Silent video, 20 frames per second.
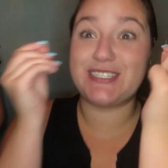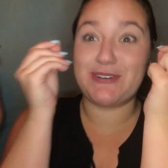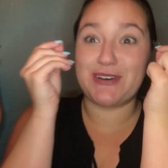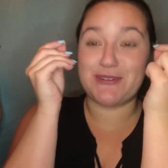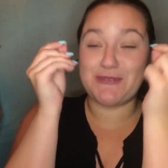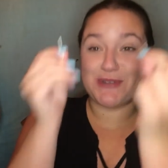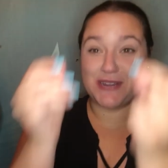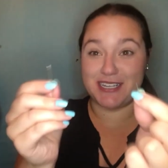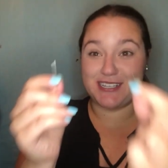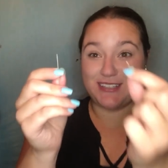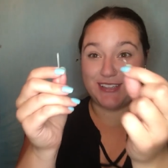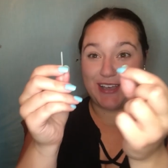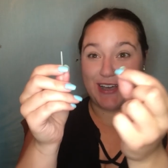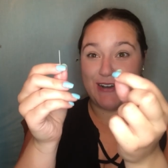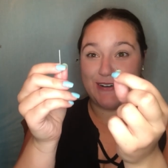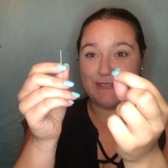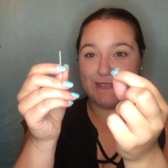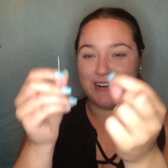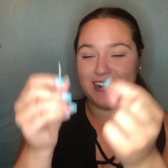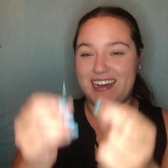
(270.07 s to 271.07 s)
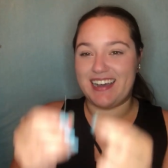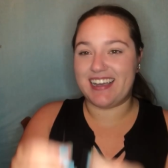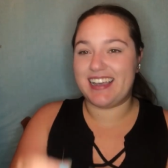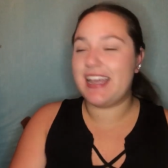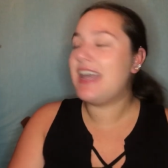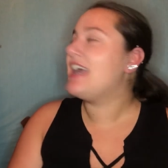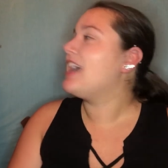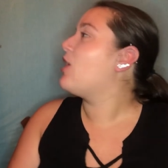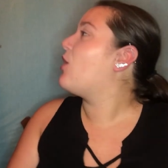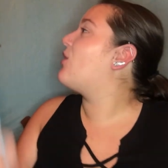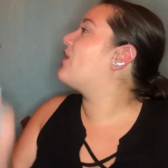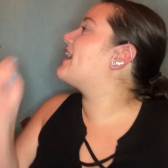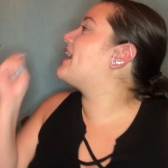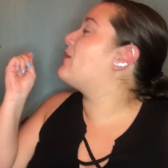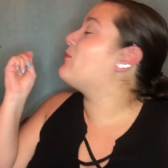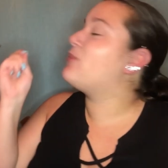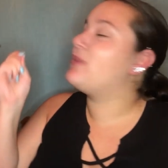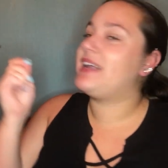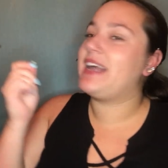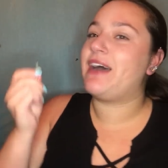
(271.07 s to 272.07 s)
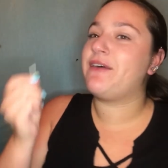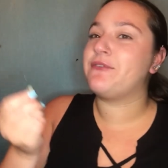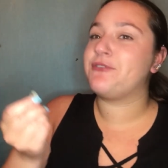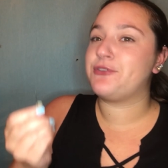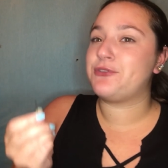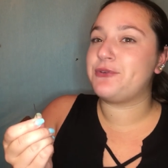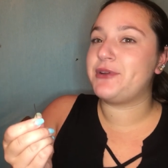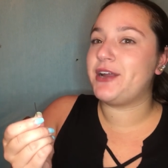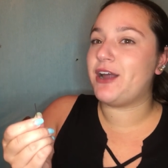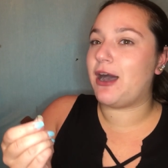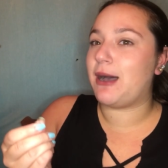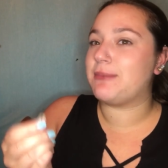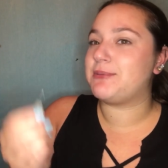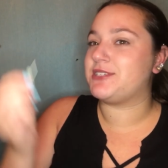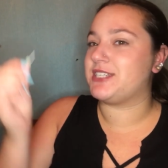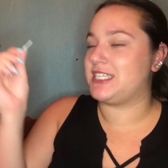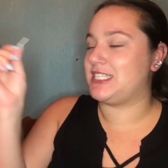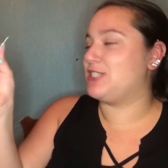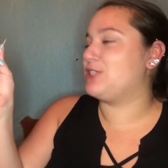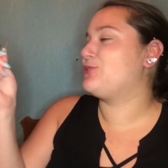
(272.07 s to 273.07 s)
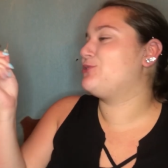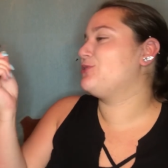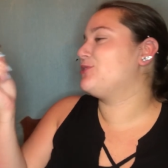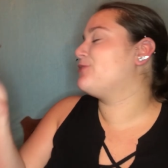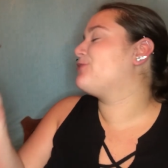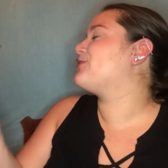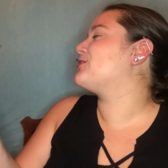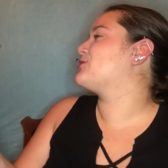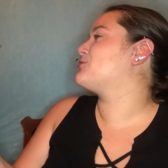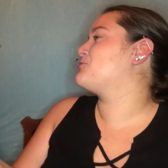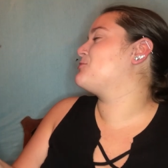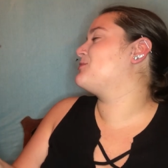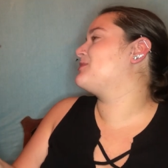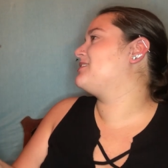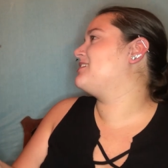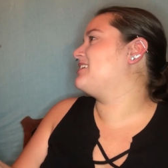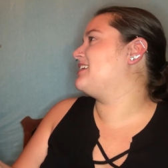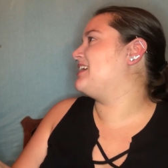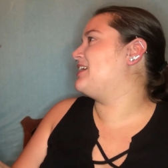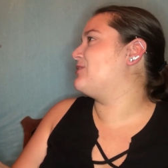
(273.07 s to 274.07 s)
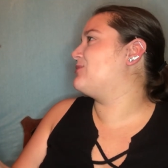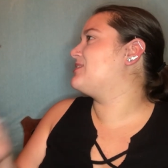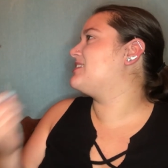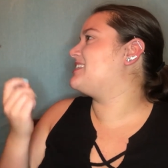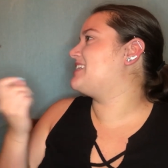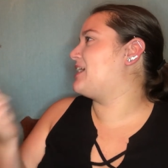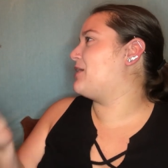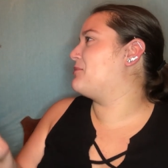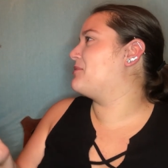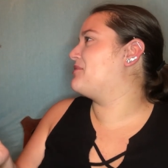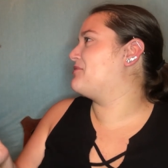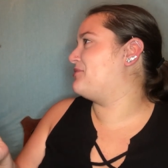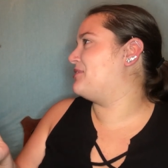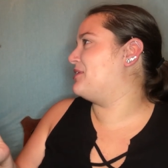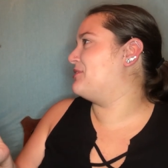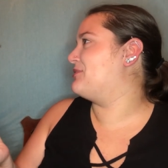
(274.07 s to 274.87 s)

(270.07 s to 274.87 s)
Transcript: What we don't want. So. Okay, we have three options. Let's do the first one with the needle and see how we feel.